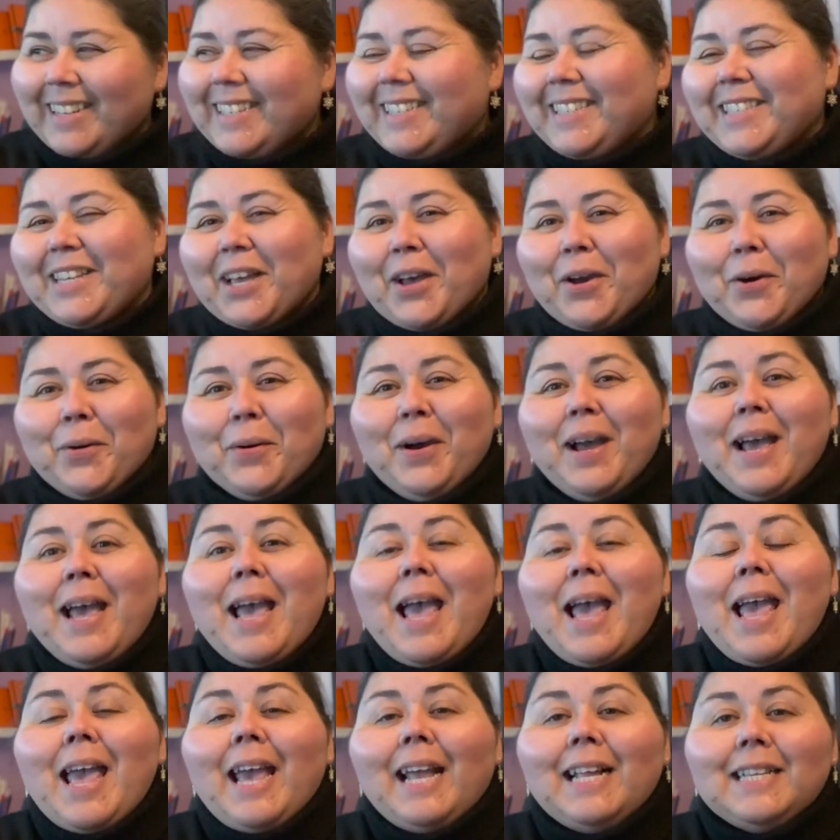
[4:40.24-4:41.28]
so
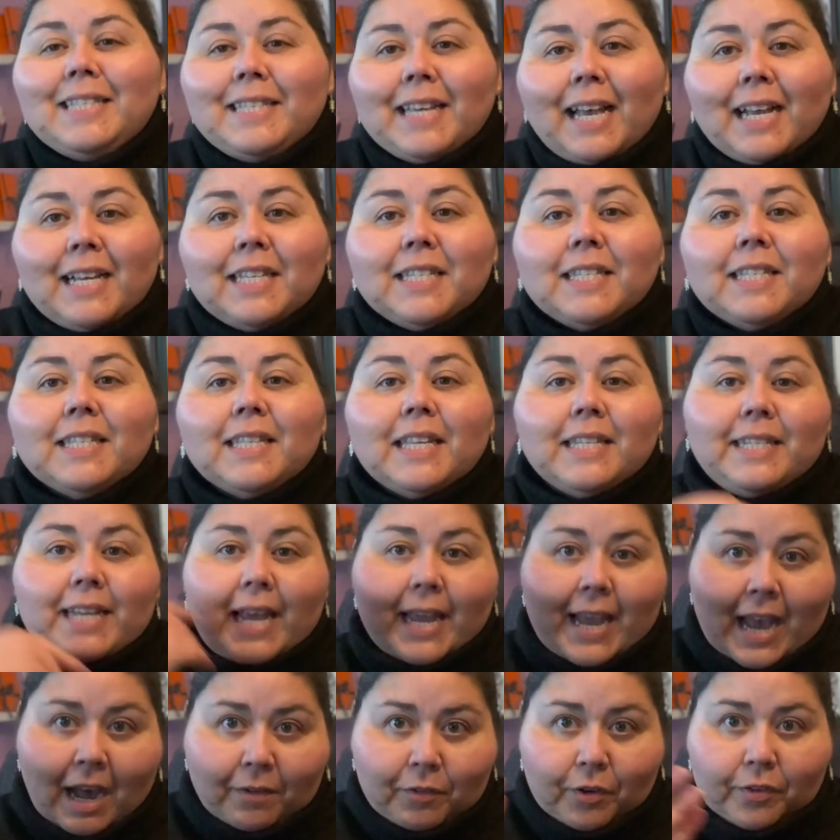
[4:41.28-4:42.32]
it says the day
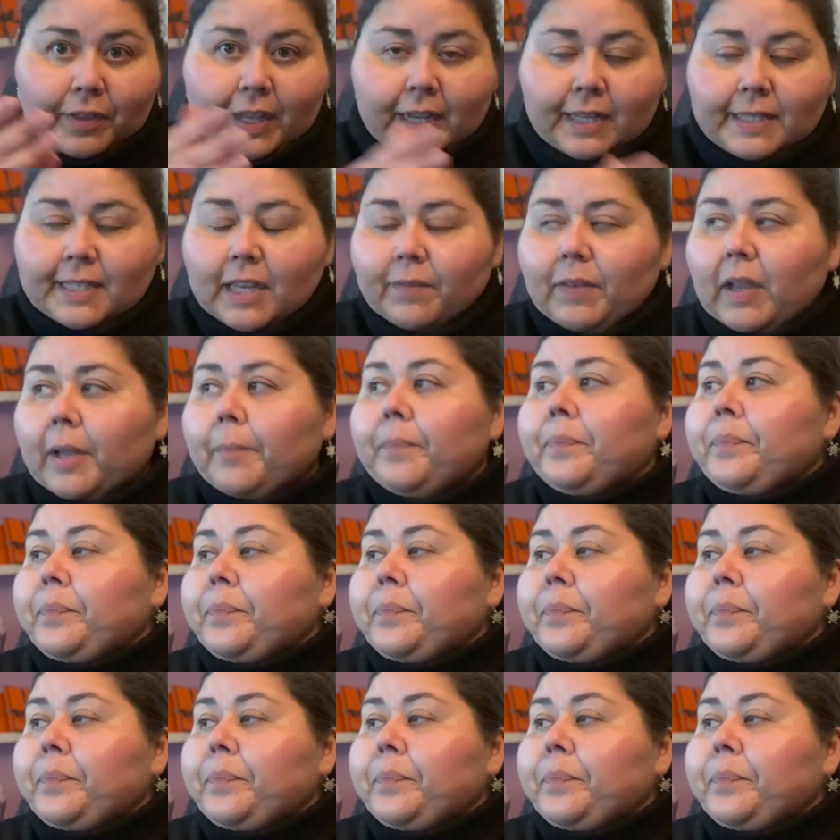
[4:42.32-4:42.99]
after Thanksgiving.